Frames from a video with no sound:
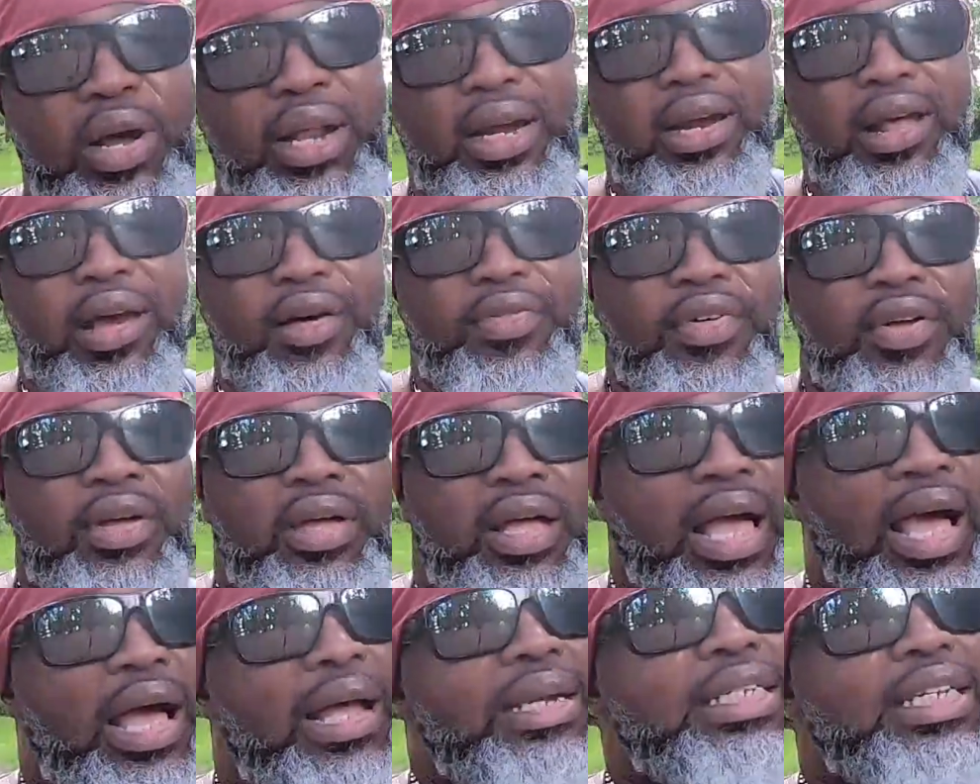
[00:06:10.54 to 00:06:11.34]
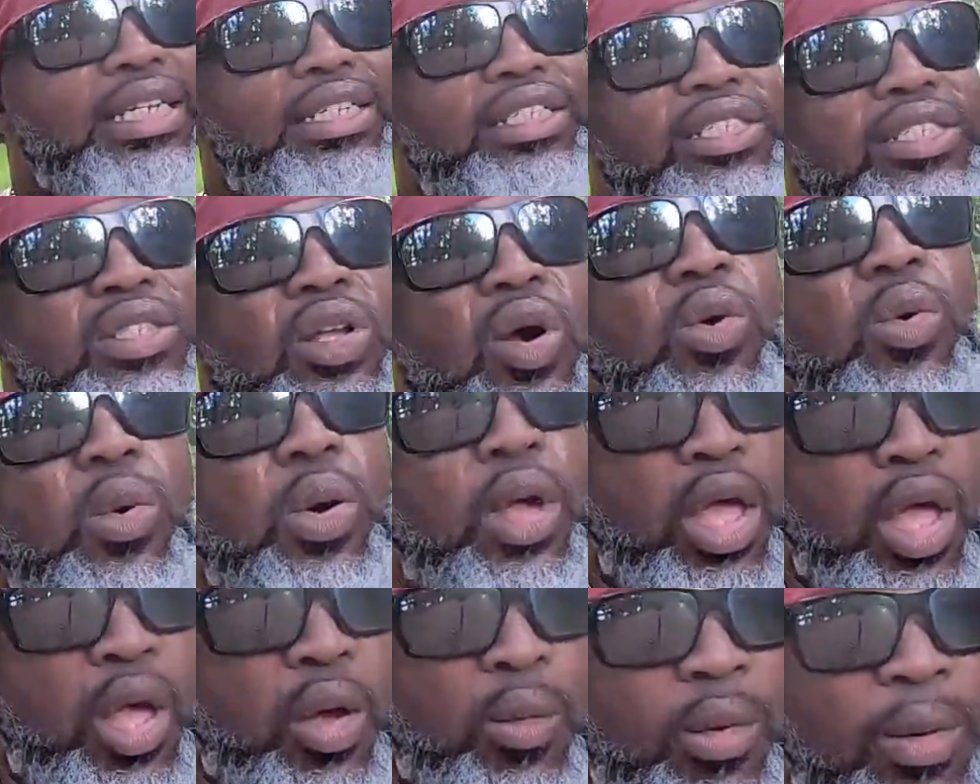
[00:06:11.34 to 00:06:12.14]
another. I just know
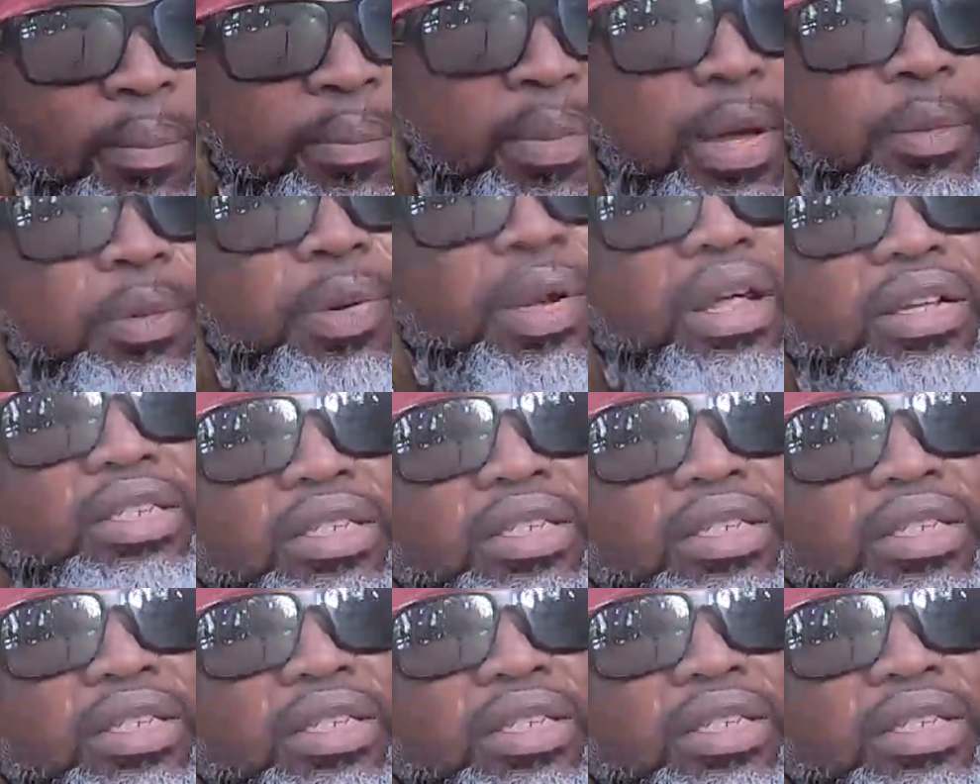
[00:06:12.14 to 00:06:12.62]
when people are